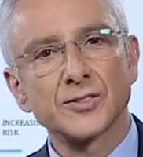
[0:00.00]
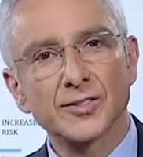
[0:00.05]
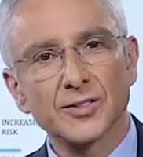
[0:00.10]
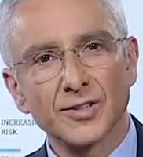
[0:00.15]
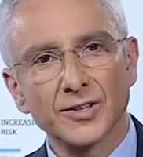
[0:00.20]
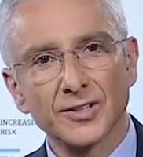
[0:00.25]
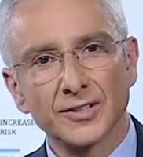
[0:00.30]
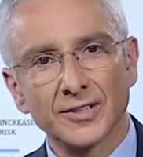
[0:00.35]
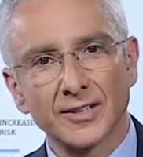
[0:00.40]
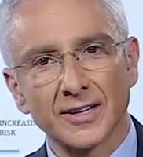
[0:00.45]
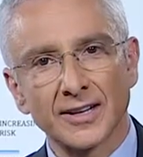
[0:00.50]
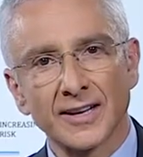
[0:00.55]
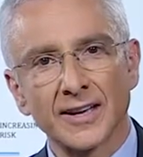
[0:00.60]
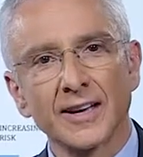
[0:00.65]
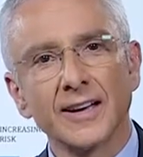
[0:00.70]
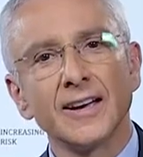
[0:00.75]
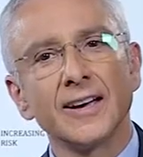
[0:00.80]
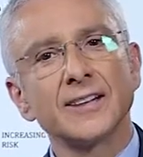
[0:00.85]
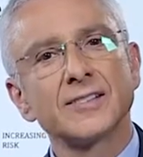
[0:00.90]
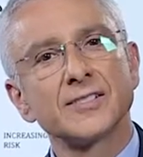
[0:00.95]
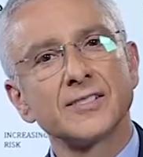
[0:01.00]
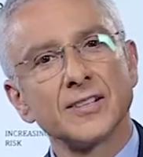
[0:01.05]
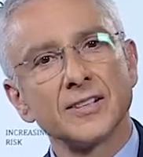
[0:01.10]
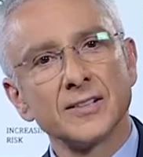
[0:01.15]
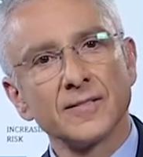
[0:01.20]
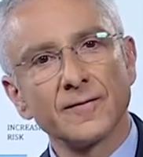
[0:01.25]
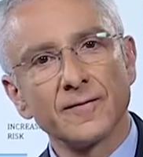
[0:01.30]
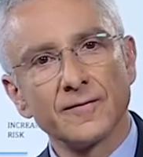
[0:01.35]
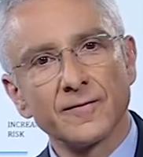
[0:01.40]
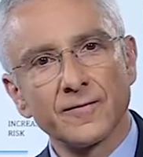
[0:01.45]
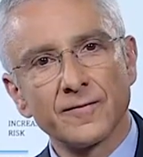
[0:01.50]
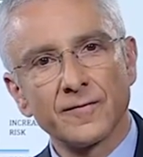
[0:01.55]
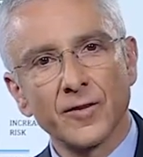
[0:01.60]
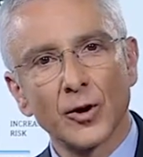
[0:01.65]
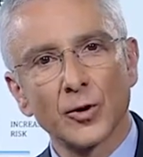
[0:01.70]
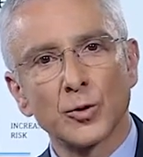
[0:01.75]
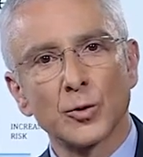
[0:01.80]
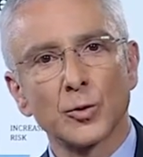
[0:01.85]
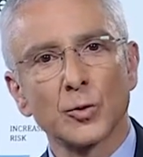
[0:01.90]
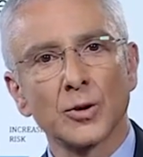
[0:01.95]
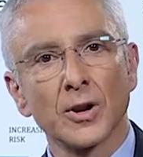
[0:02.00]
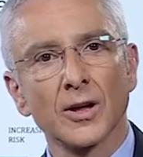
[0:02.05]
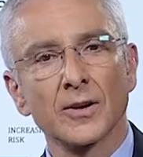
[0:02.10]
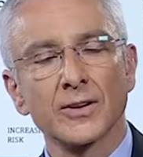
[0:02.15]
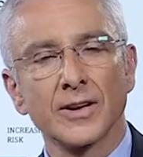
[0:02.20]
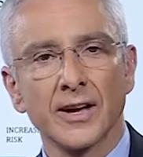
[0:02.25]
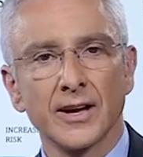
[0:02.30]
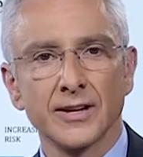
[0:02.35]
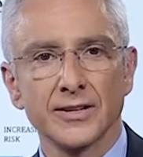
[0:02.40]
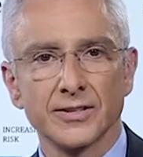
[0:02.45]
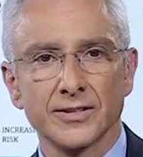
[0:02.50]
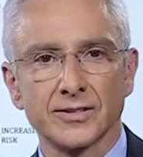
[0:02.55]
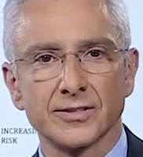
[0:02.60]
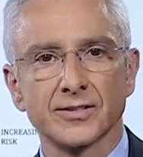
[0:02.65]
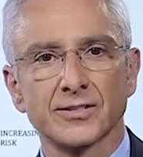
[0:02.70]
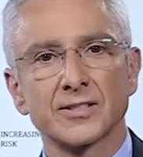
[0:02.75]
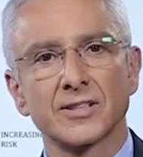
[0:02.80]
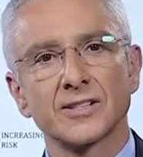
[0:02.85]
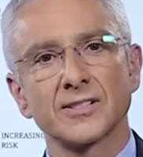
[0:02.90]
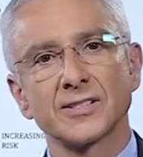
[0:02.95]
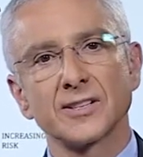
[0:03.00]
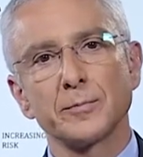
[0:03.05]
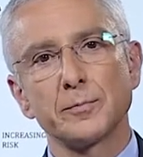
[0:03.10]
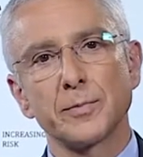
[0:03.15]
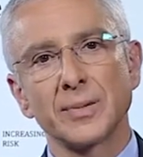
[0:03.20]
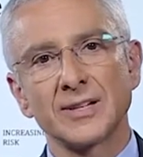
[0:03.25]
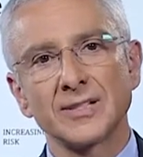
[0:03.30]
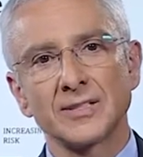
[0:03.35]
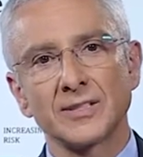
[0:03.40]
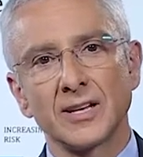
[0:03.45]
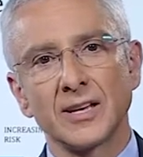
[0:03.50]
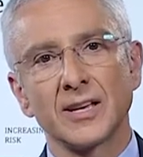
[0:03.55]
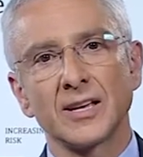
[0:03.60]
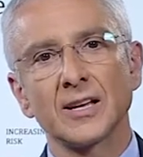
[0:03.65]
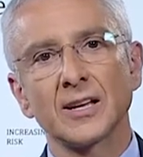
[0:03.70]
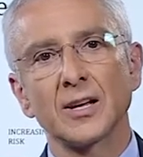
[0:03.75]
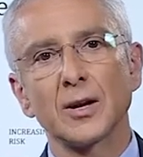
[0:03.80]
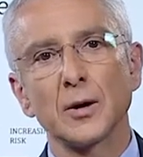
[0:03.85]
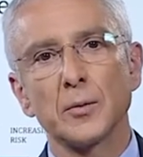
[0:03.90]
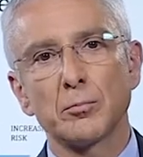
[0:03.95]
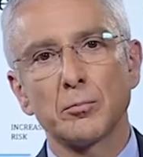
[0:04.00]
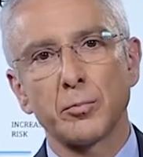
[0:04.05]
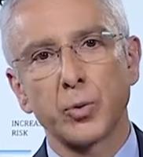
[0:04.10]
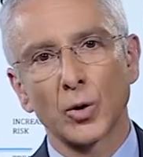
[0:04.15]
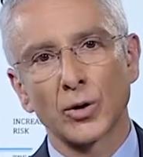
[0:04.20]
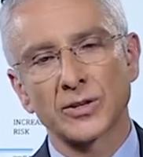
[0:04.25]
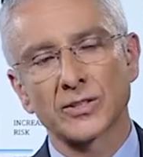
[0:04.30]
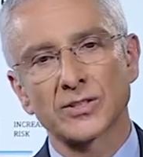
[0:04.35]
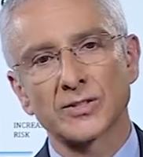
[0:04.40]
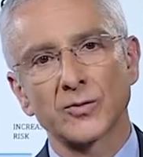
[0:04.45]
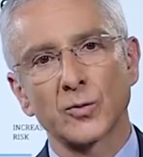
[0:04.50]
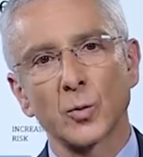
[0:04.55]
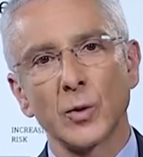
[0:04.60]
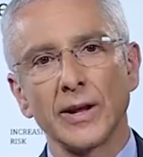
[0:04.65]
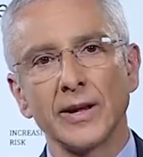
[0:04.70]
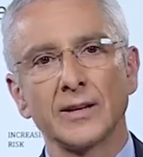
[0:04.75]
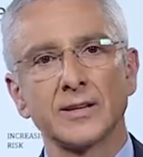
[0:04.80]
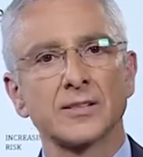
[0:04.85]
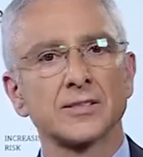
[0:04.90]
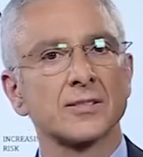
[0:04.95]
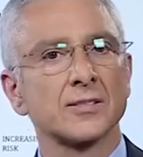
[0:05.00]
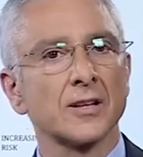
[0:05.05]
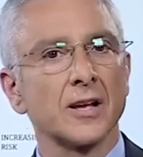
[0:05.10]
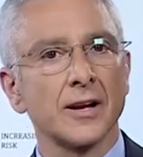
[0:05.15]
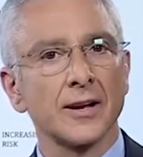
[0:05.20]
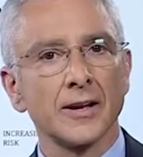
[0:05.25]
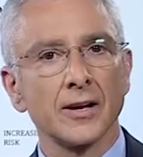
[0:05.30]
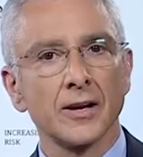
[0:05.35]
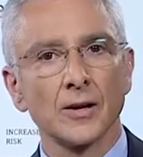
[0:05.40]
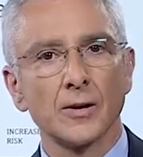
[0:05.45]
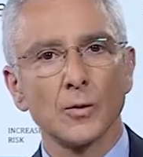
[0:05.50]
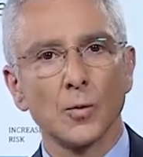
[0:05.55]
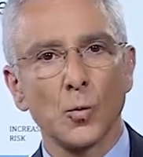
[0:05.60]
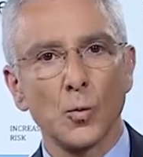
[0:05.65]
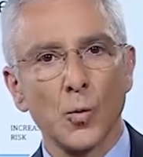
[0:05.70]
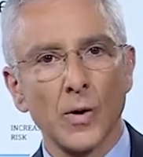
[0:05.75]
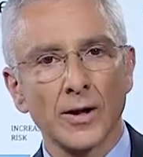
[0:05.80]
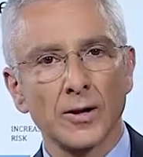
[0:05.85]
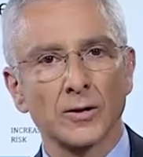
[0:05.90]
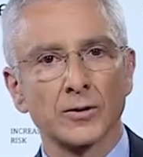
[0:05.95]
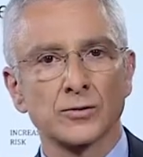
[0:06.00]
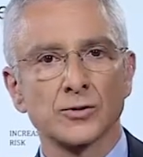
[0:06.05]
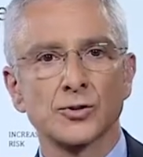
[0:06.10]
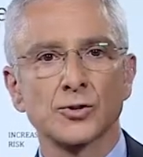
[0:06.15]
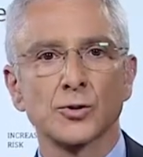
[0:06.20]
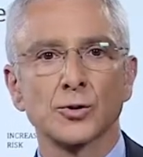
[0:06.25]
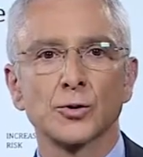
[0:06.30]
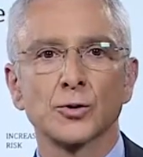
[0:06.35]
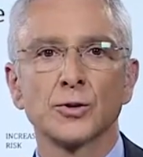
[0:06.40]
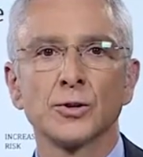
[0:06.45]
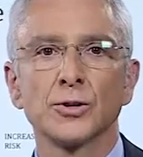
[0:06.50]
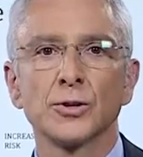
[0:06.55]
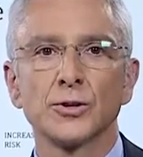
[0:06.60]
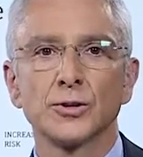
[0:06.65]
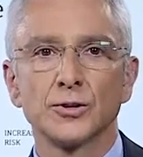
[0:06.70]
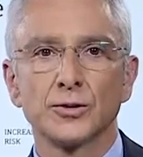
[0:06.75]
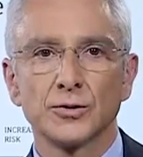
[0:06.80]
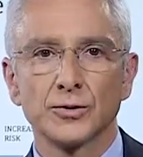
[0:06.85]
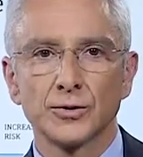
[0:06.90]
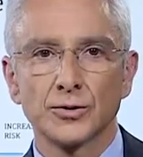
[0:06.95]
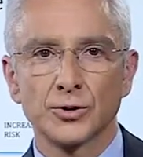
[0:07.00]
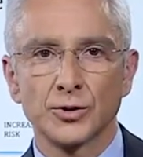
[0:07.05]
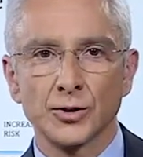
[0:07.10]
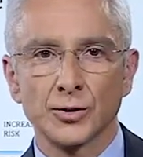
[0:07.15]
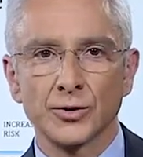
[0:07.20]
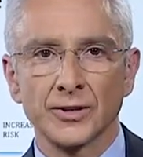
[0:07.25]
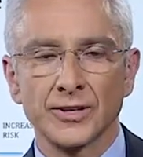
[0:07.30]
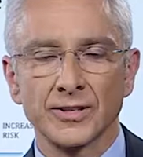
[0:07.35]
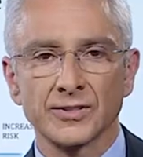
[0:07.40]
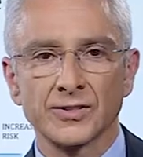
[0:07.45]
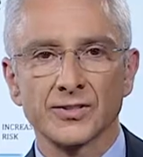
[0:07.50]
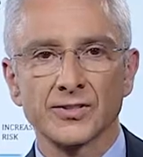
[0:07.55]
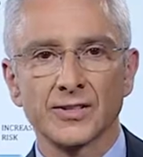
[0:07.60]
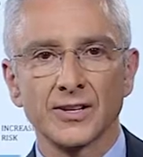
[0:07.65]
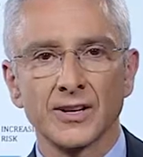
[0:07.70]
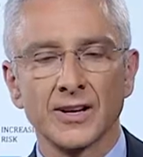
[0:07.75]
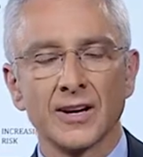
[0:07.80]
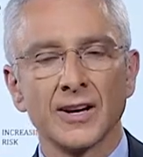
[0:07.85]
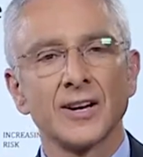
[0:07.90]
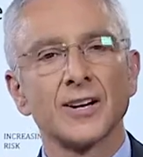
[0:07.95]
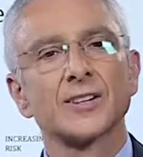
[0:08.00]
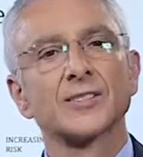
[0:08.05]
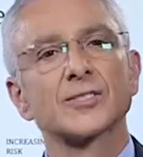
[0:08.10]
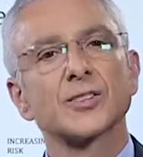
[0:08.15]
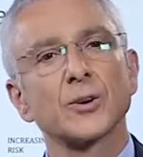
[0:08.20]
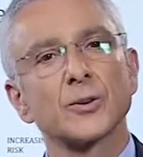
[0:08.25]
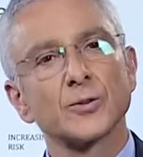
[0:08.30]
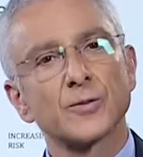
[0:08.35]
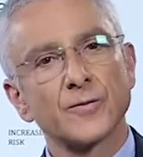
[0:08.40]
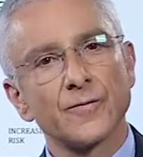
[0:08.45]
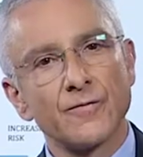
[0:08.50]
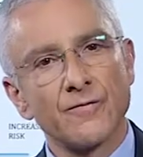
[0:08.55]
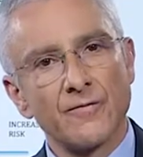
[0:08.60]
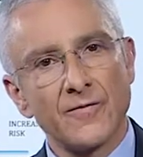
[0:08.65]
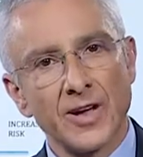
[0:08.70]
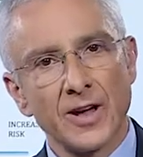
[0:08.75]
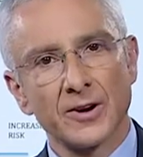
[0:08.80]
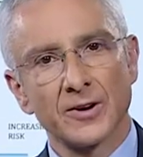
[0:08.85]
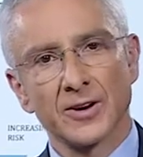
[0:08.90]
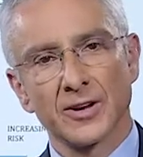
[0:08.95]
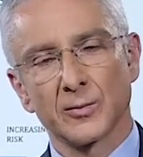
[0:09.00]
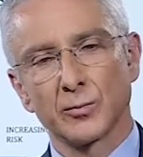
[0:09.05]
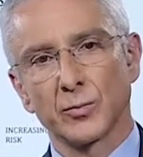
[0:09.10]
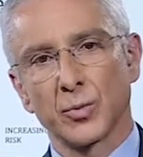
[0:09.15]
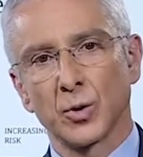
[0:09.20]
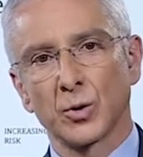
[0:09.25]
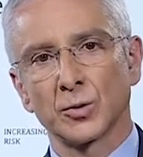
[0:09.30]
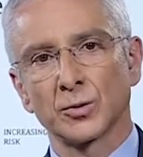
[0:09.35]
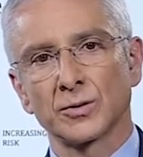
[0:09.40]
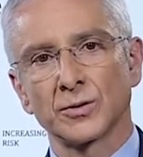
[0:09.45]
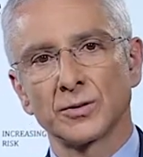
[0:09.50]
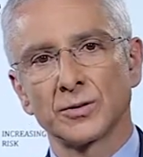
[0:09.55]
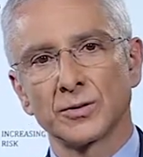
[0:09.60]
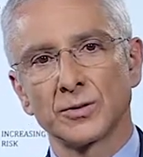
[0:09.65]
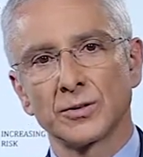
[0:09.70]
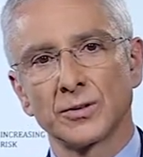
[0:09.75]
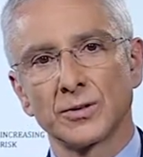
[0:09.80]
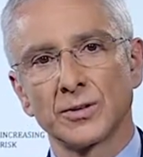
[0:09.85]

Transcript: certainly it's in focal locations. It's in particular points of weakness like welds or joins. So it's very important